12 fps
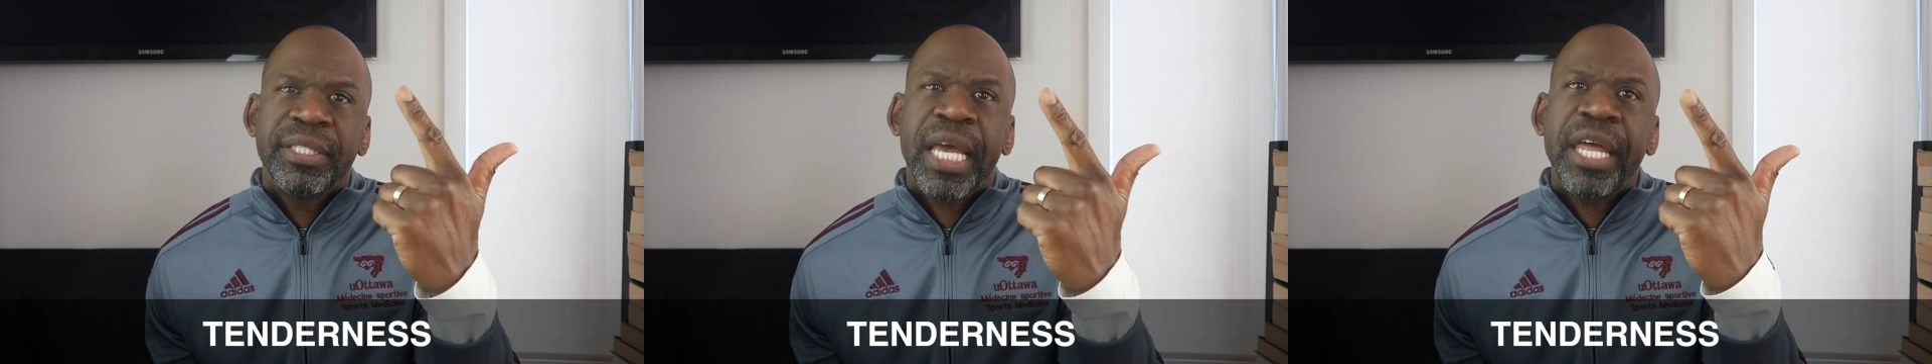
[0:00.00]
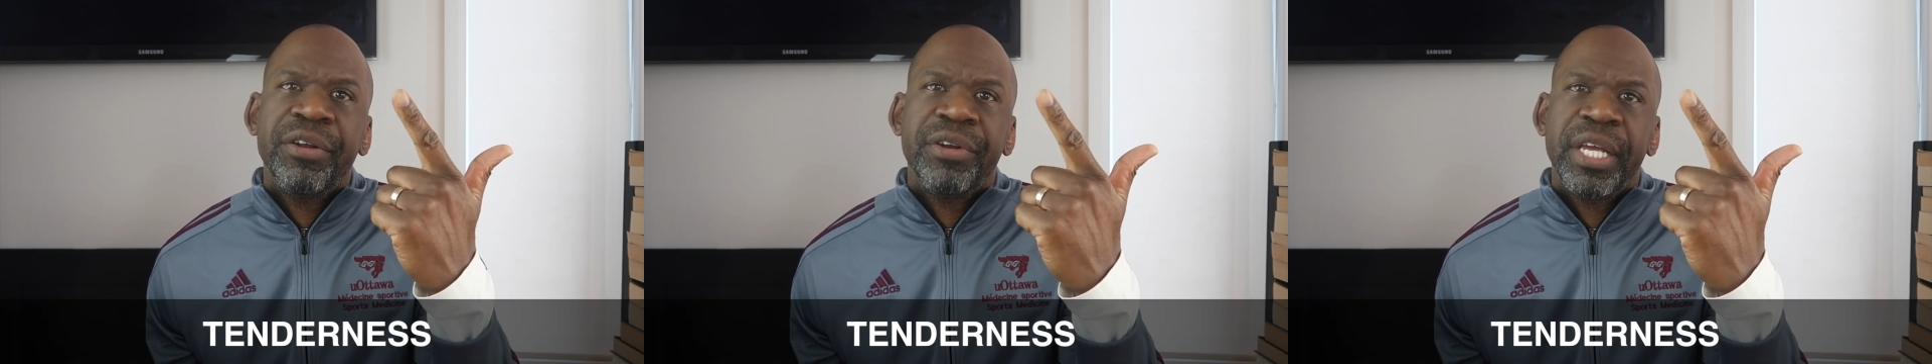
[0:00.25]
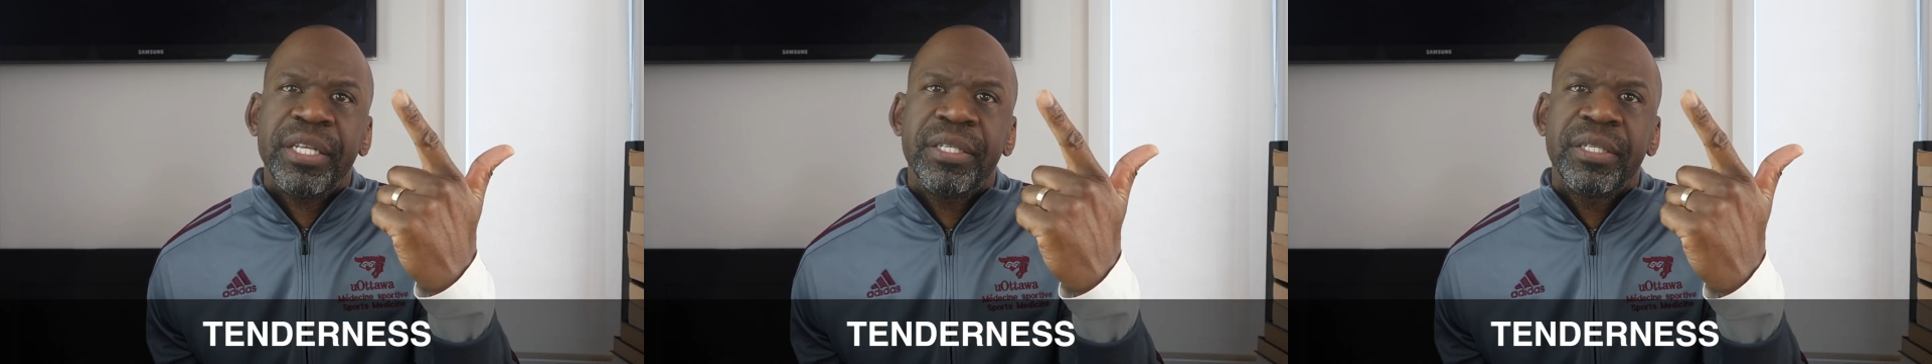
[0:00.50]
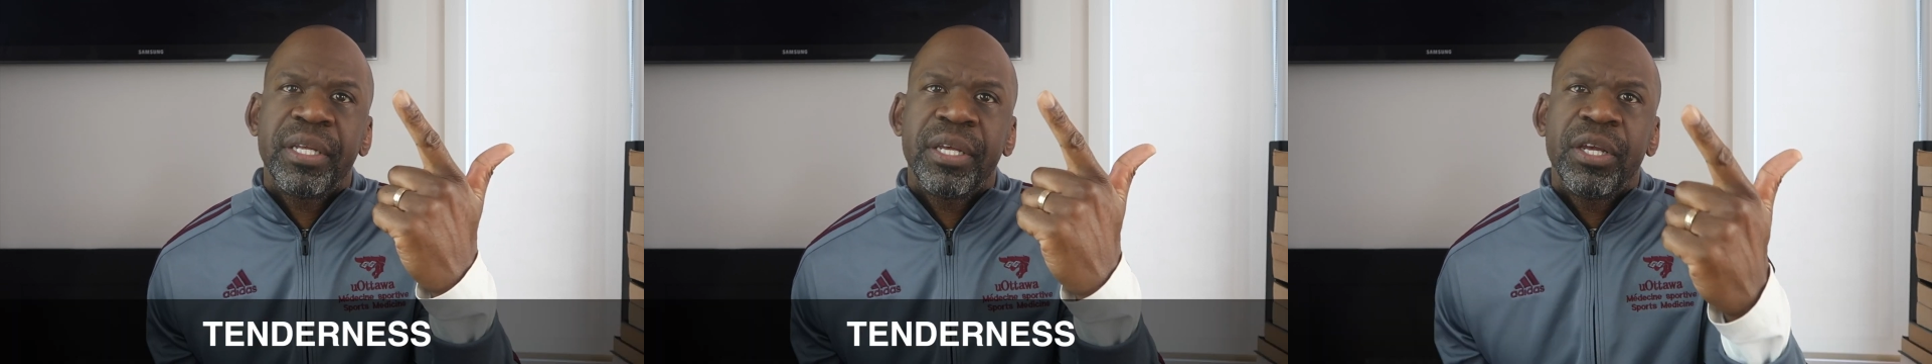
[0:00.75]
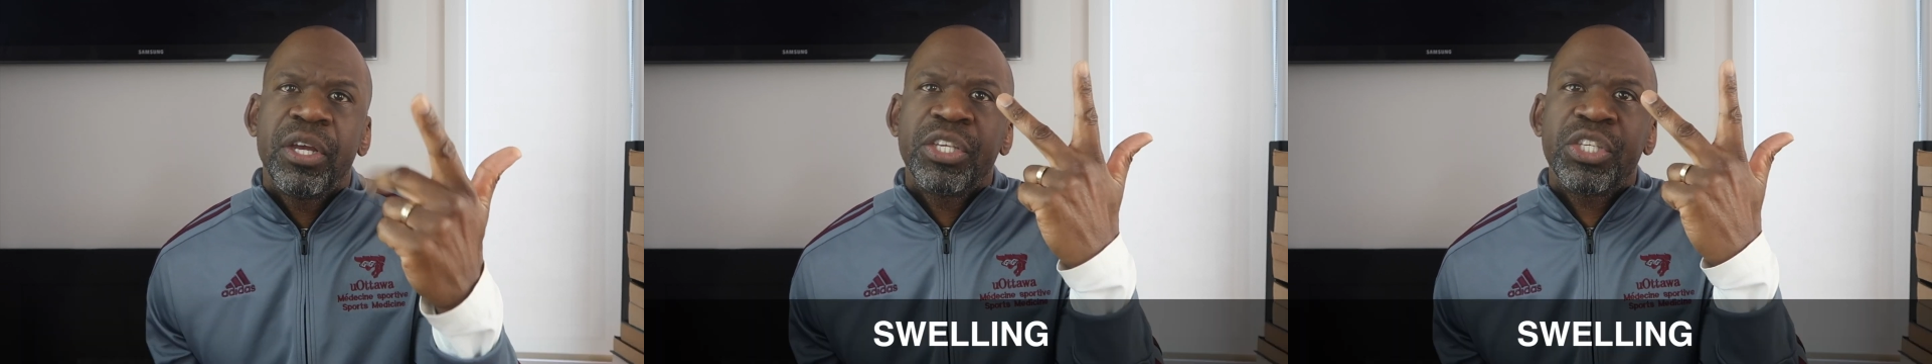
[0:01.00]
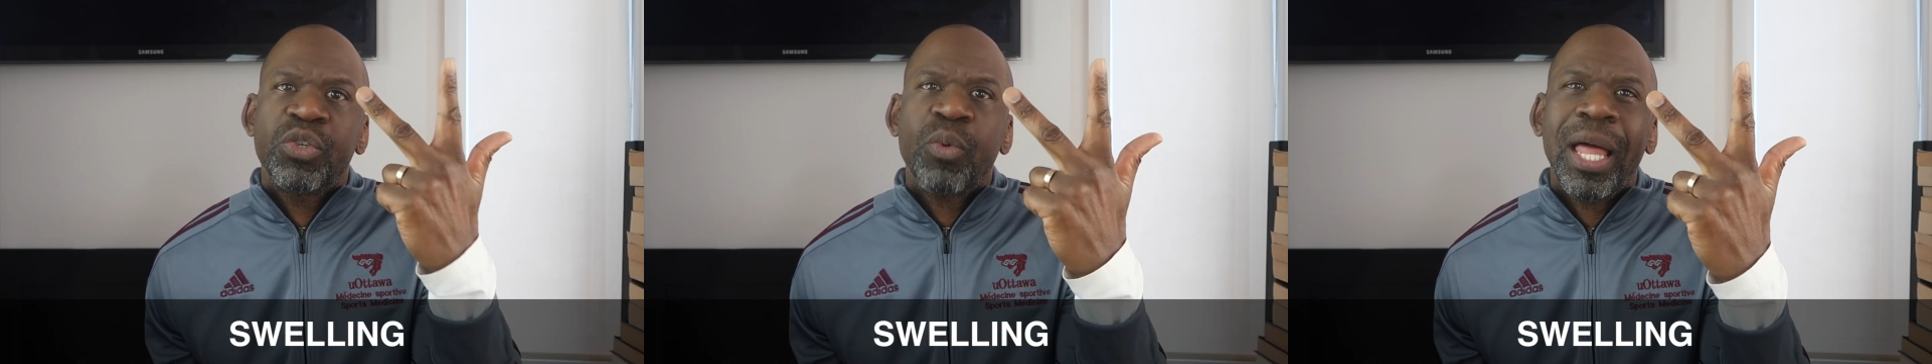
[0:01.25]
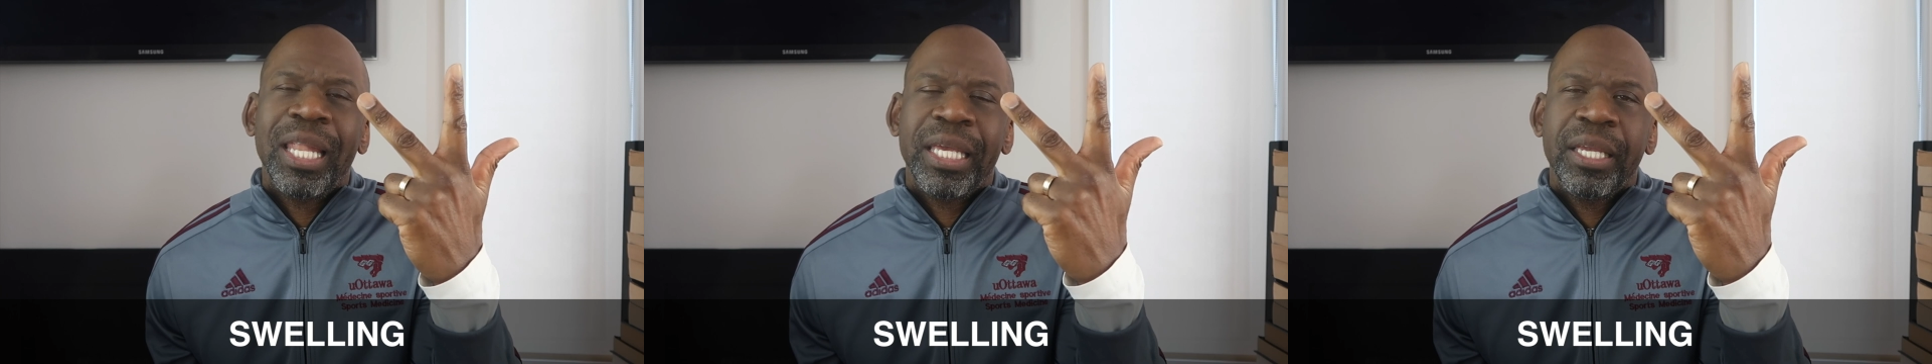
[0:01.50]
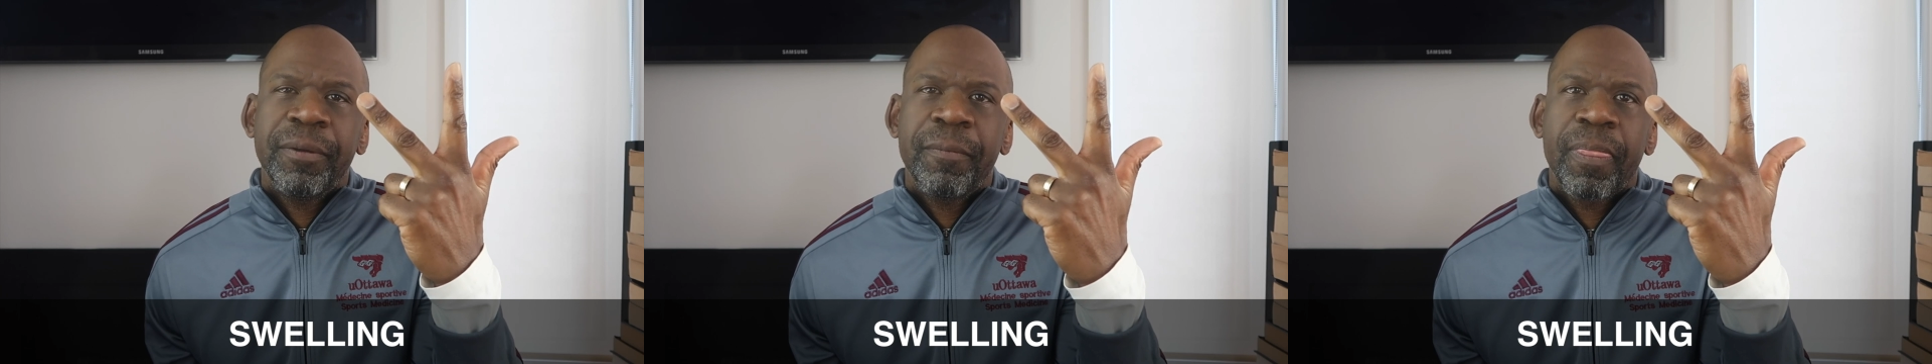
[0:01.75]
tenderness,
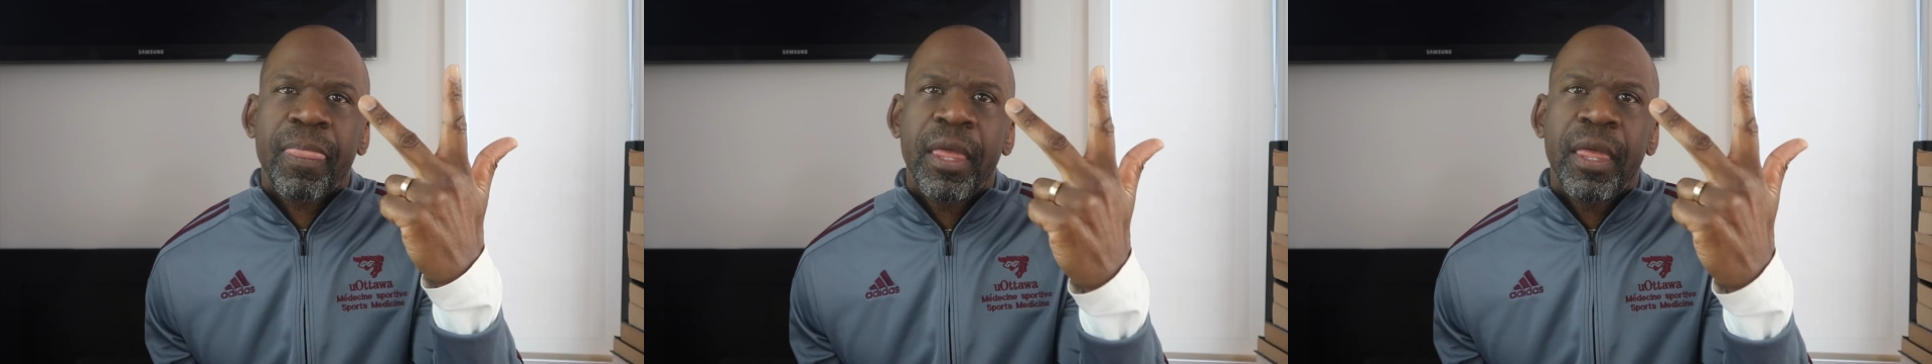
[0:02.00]
swelling,